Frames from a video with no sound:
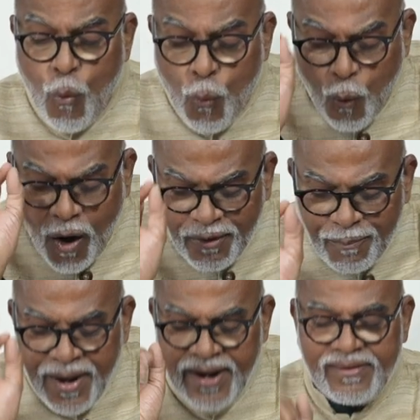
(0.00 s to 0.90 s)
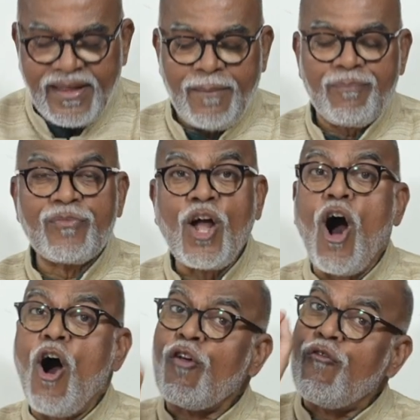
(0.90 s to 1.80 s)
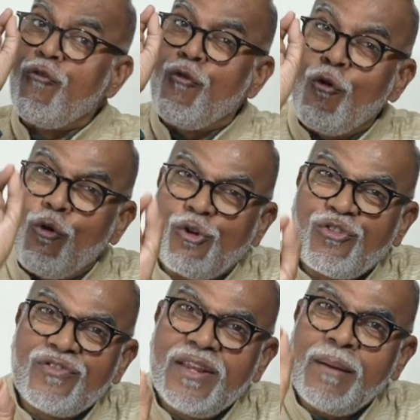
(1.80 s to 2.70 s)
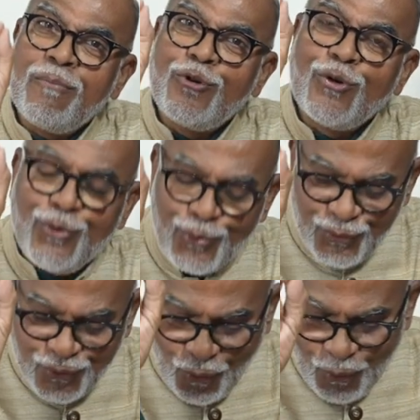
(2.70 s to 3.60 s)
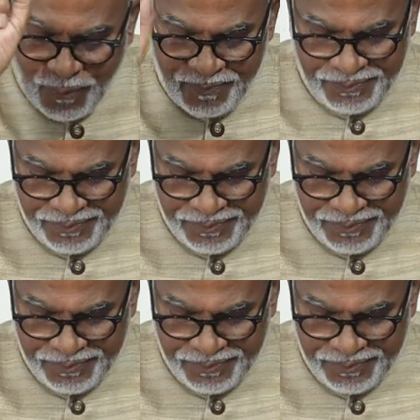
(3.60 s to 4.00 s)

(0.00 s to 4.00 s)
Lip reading: What made them or forced them to do so?